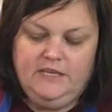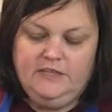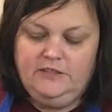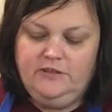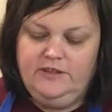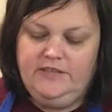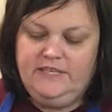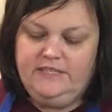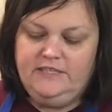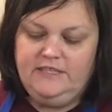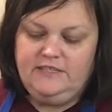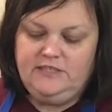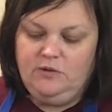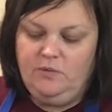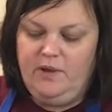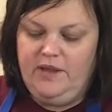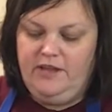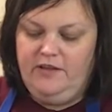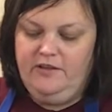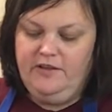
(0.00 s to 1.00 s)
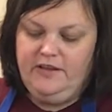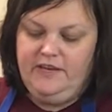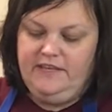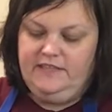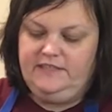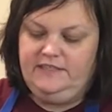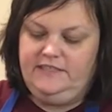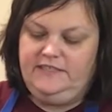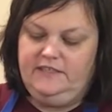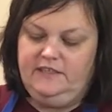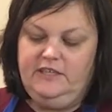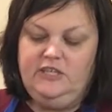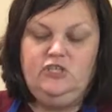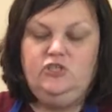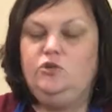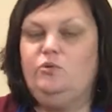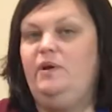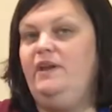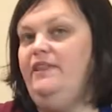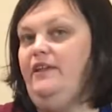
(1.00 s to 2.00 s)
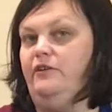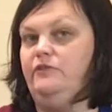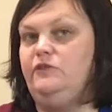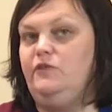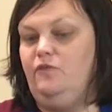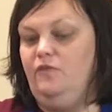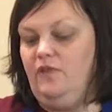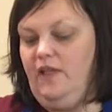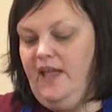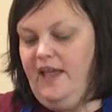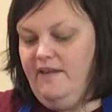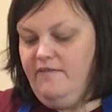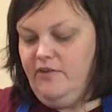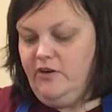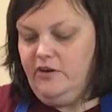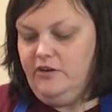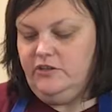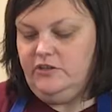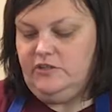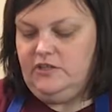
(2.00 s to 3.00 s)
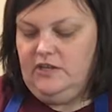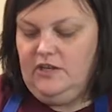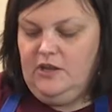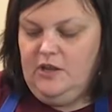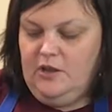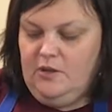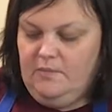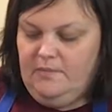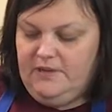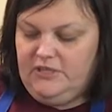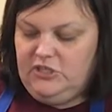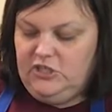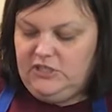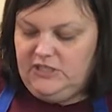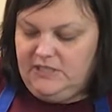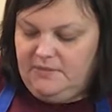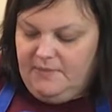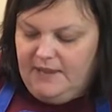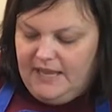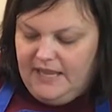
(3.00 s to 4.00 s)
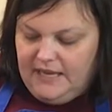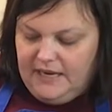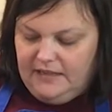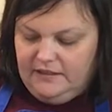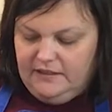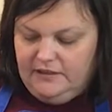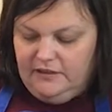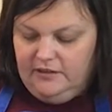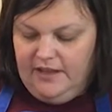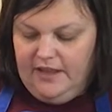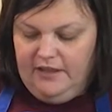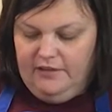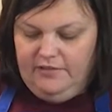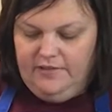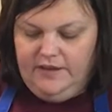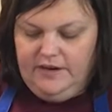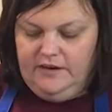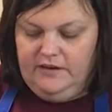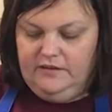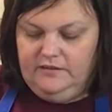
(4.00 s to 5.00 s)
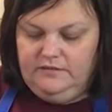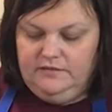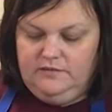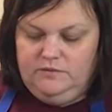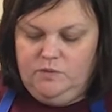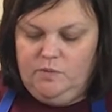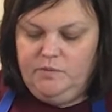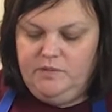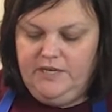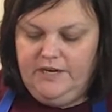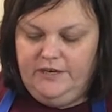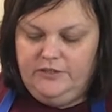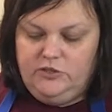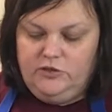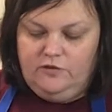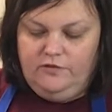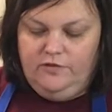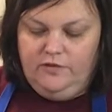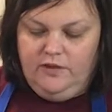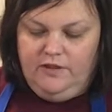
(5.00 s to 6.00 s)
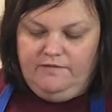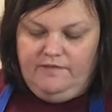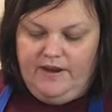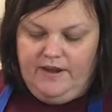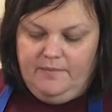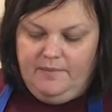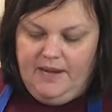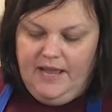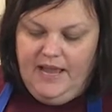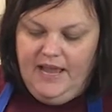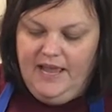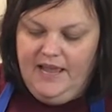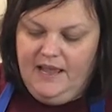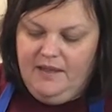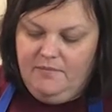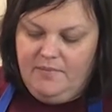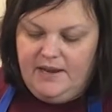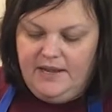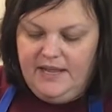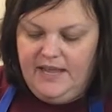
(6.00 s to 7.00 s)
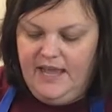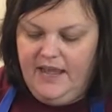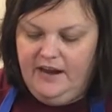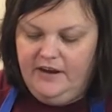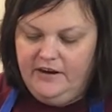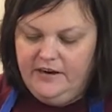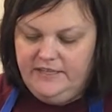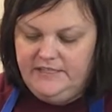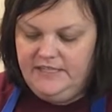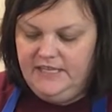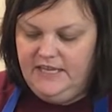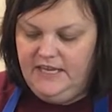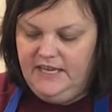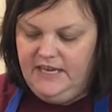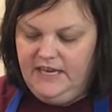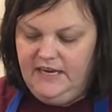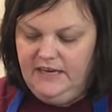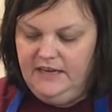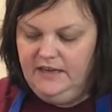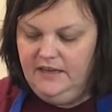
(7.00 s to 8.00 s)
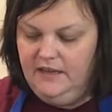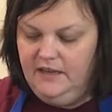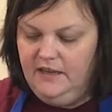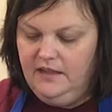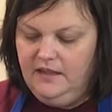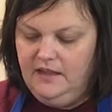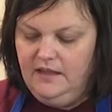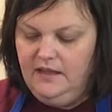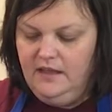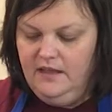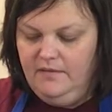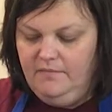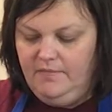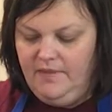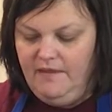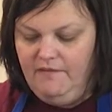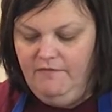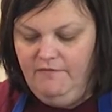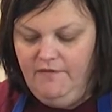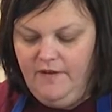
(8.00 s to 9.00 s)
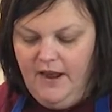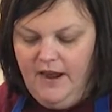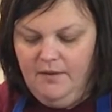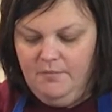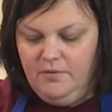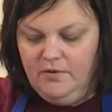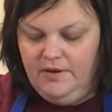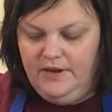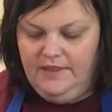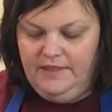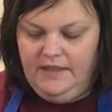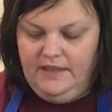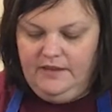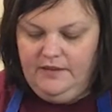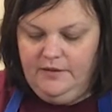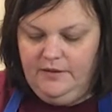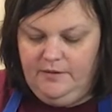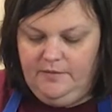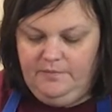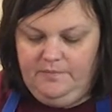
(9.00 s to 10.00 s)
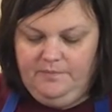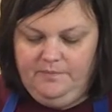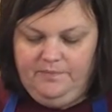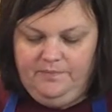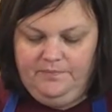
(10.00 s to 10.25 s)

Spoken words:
So this is a way you can still enjoy those flavors, but just to make it a little healthier. Sweet potatoes are full of vitamin A, beta-carotene, they have fiber in them.